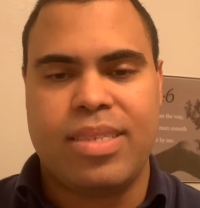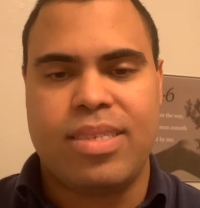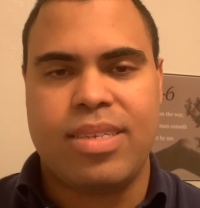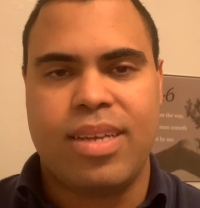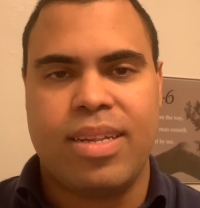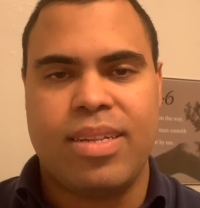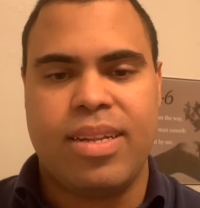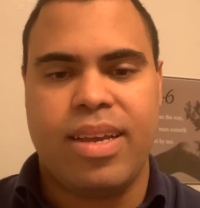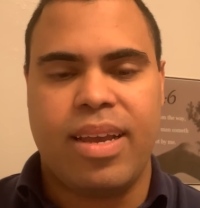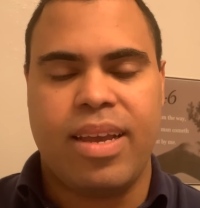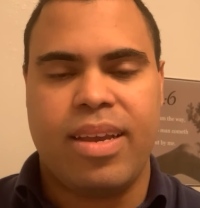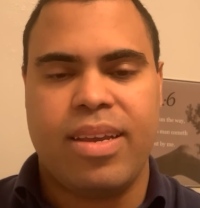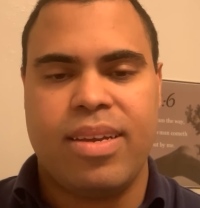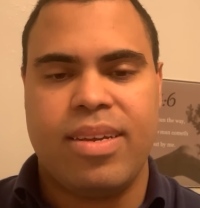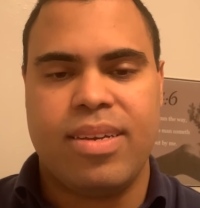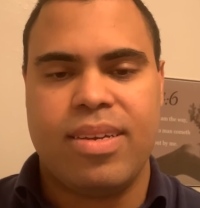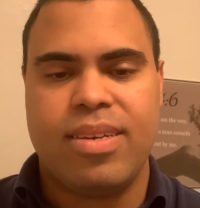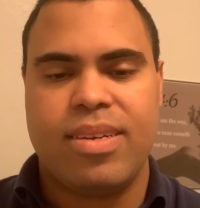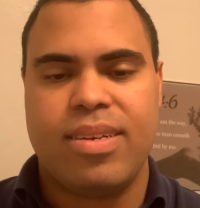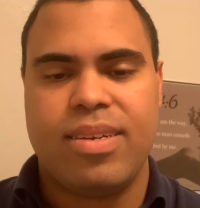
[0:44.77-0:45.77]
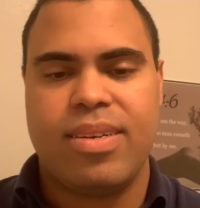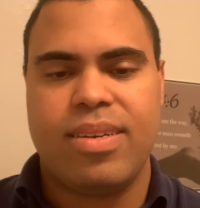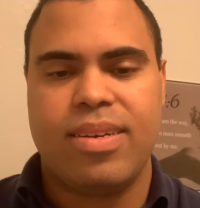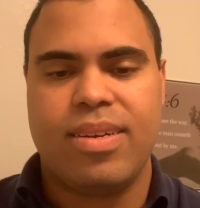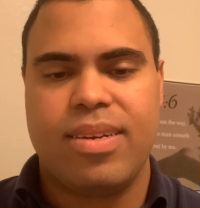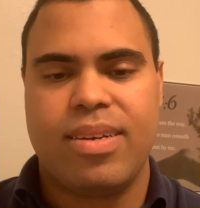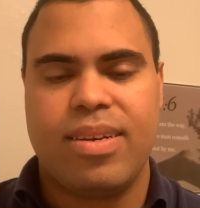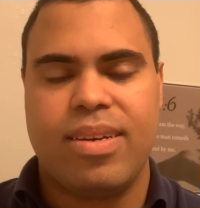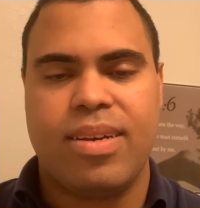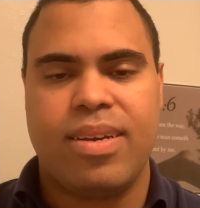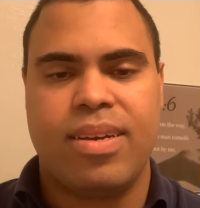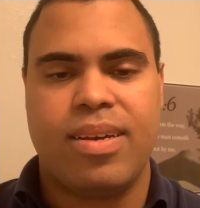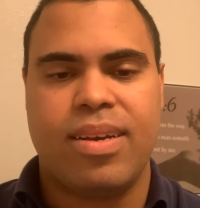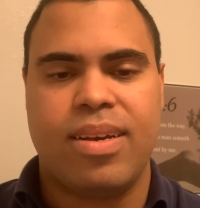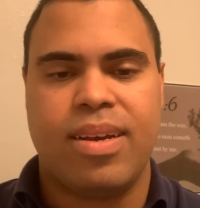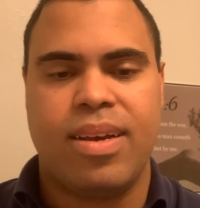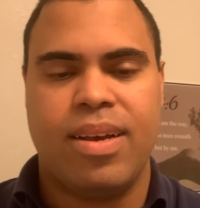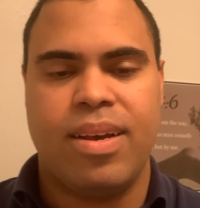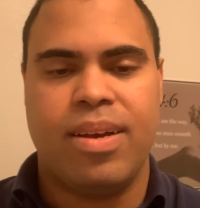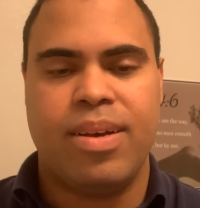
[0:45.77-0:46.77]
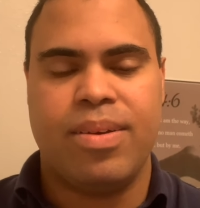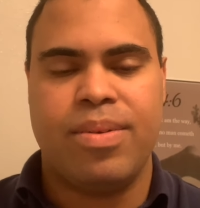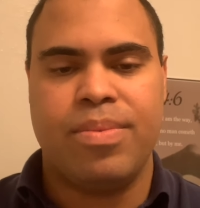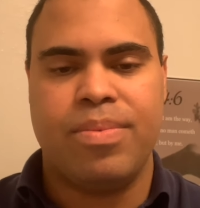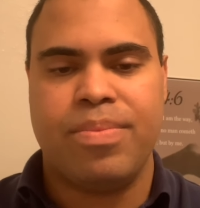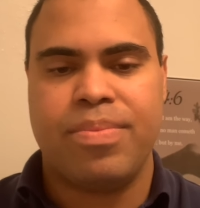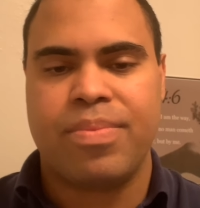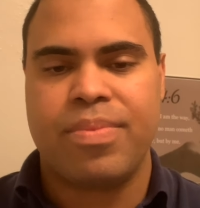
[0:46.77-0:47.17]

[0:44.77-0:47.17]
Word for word: Sunday. Um,